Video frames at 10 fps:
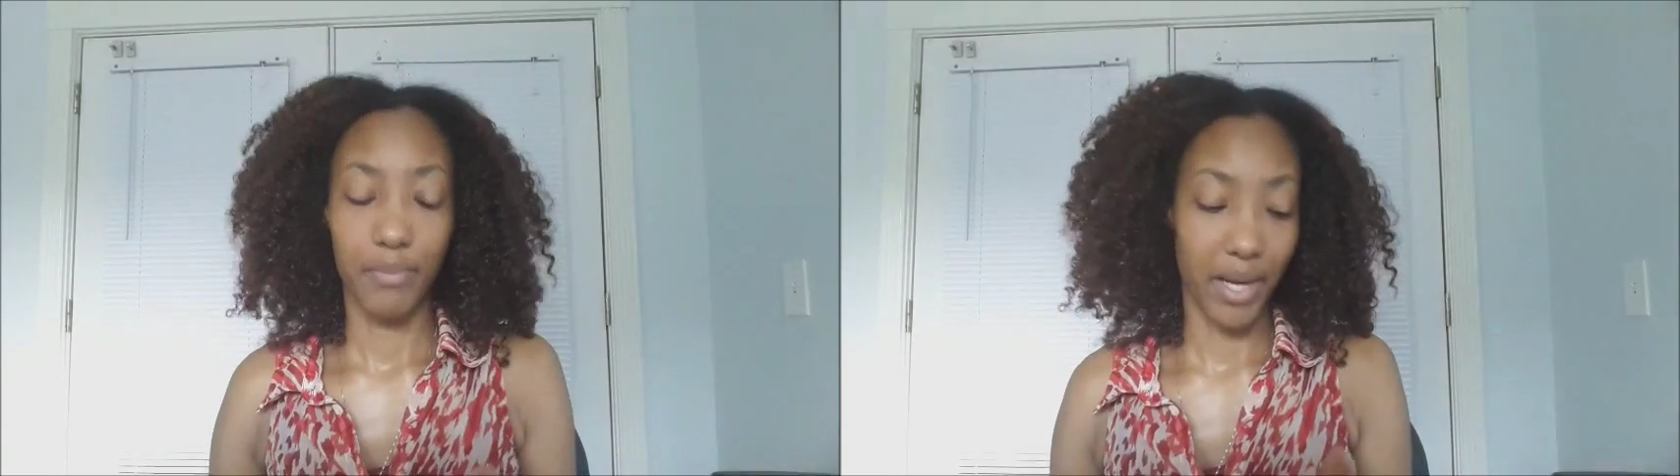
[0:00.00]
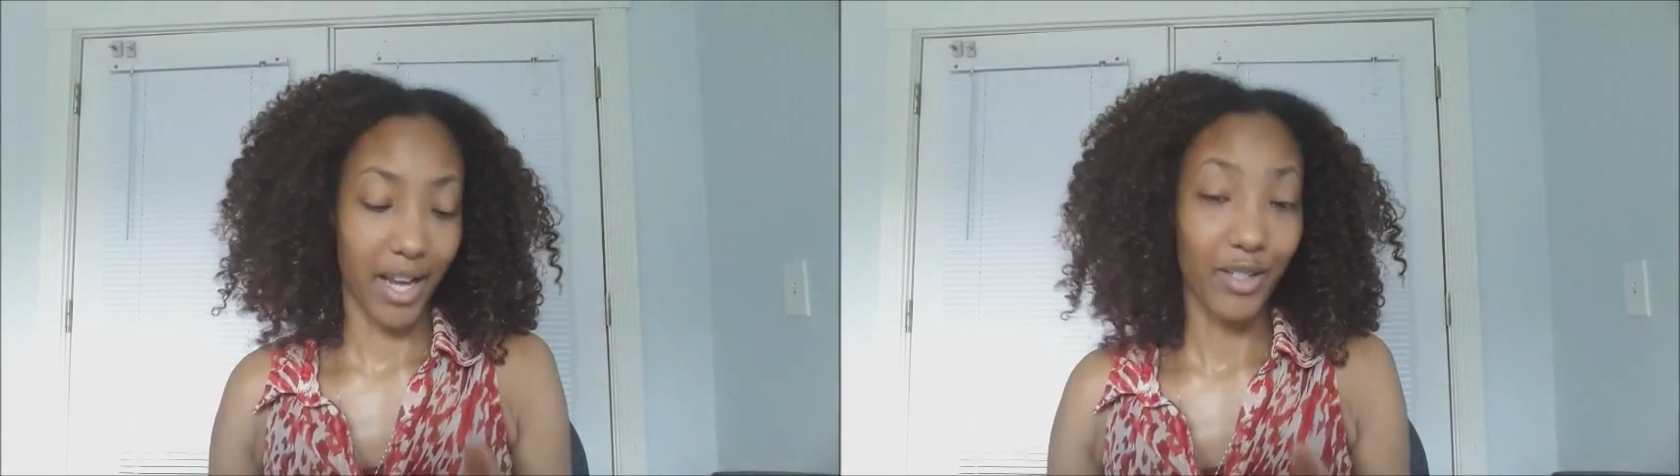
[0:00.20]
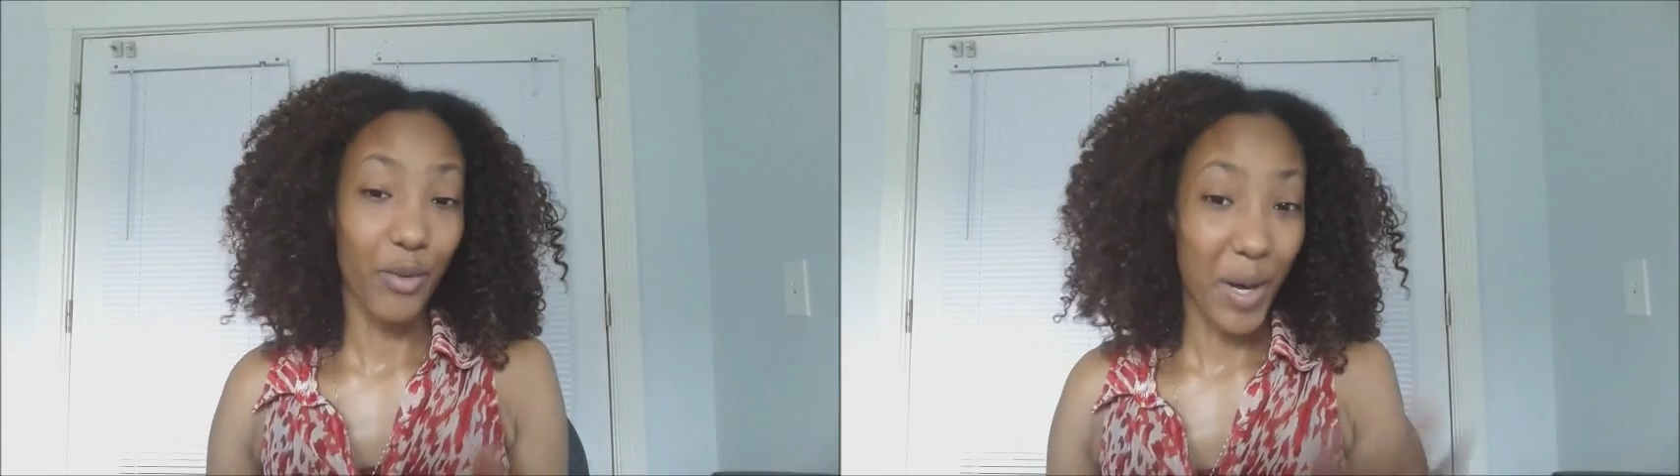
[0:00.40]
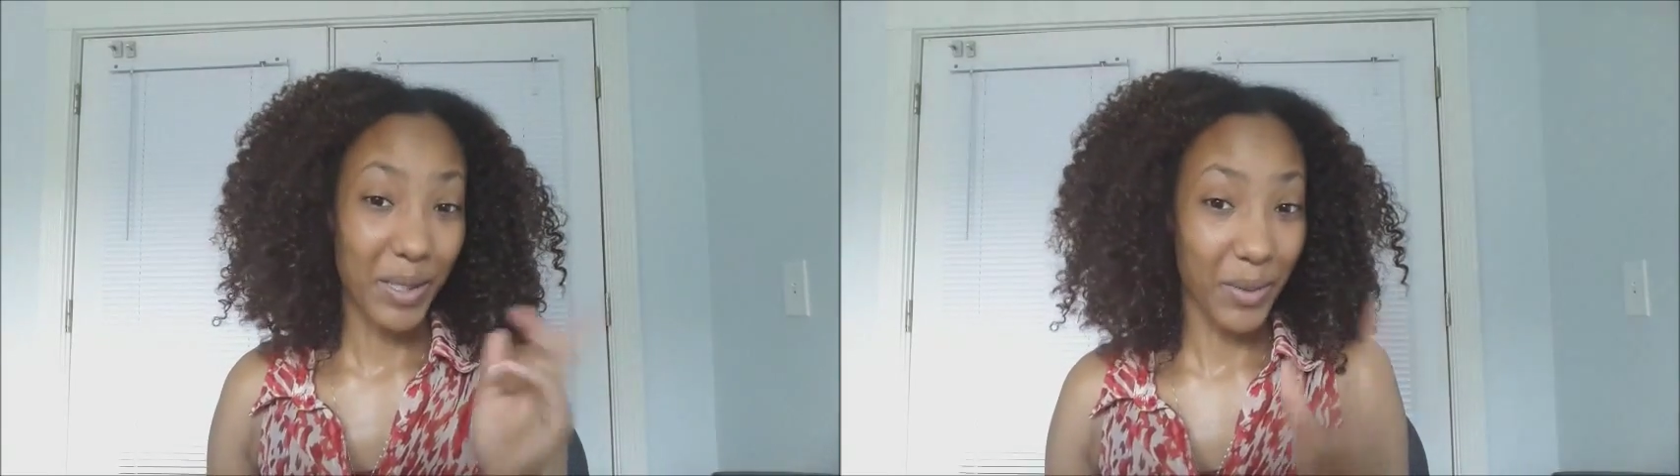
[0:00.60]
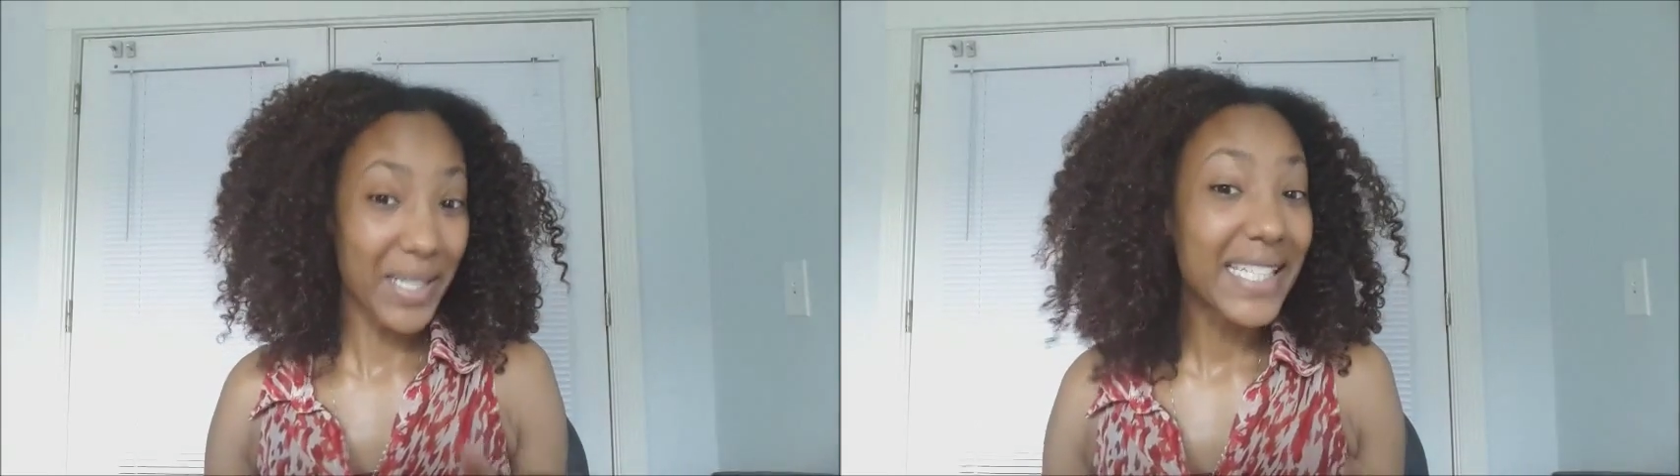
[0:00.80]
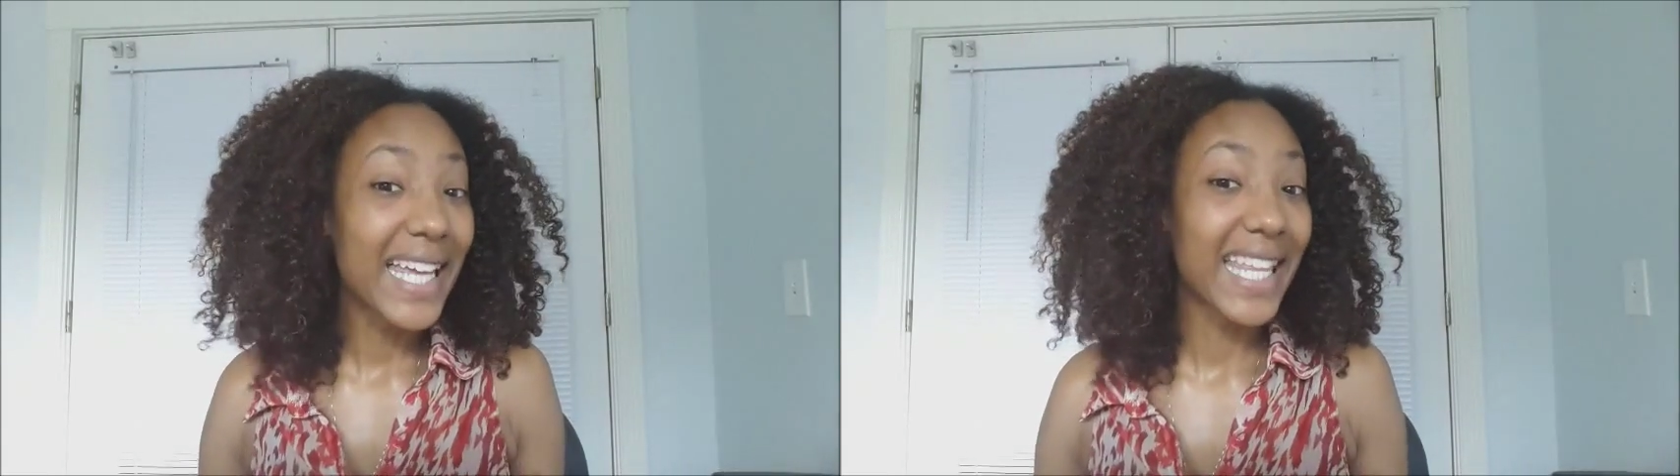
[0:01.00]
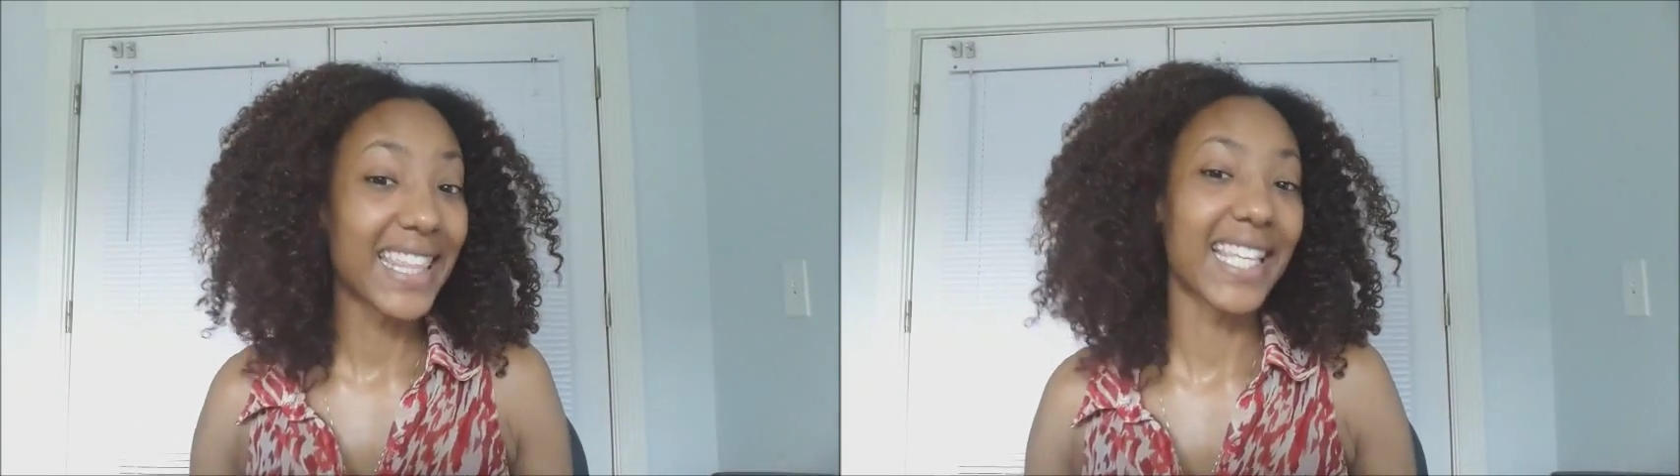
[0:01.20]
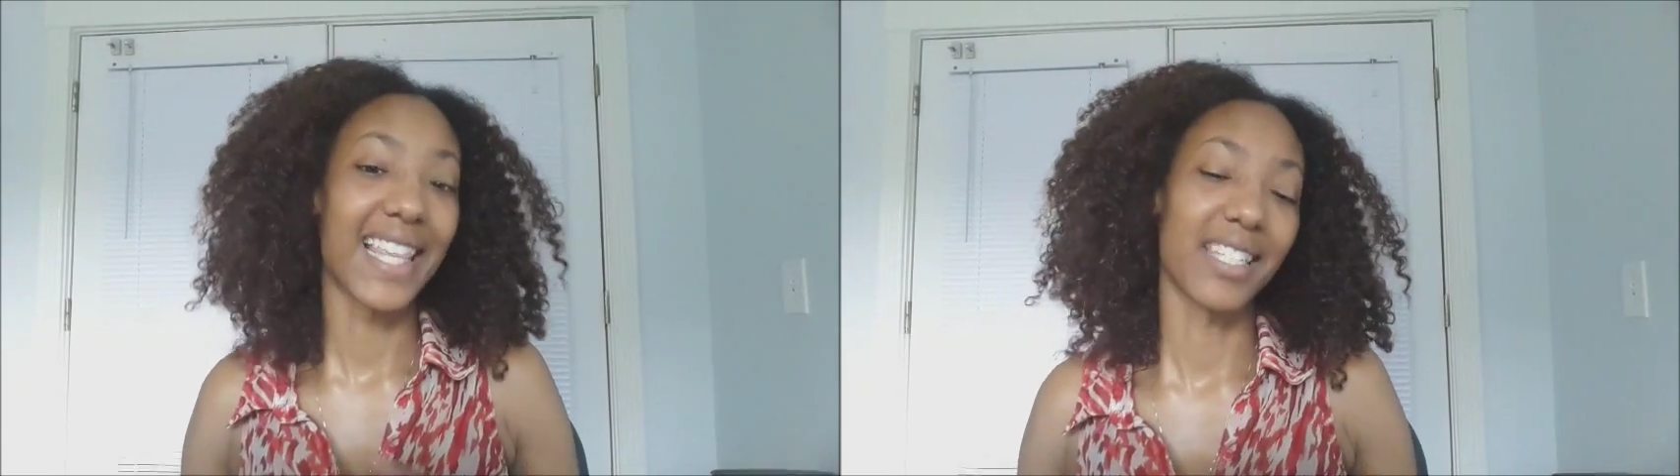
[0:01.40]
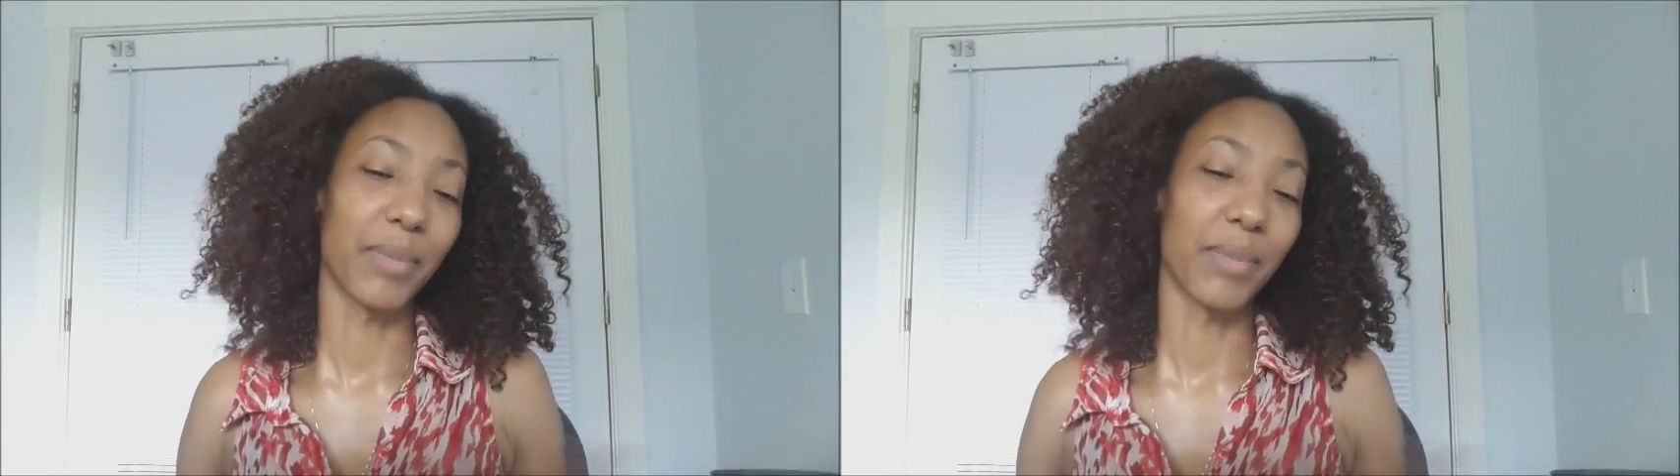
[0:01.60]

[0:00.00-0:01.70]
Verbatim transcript: but I do also once again think